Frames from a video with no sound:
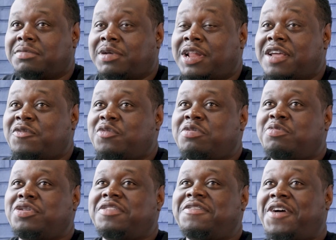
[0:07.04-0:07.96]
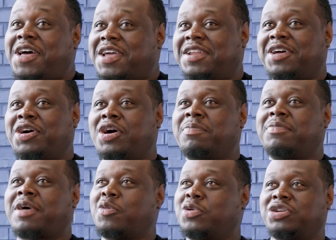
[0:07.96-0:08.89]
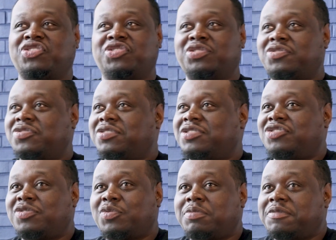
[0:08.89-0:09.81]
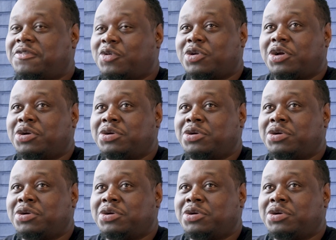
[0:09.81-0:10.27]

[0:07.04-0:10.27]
My life was pretty fine. Um, I went to church in general before the